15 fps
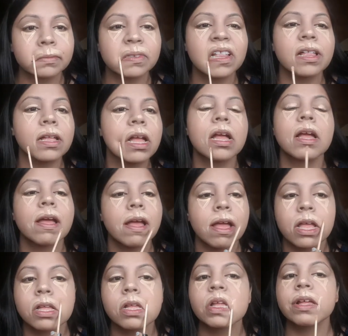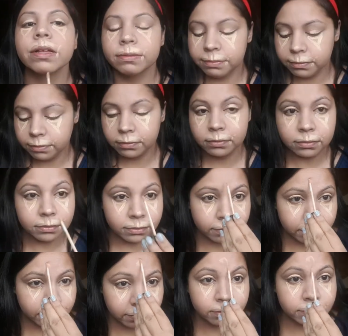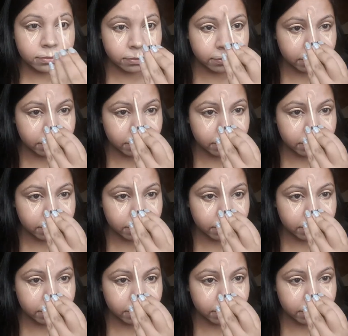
my forehead between my brows,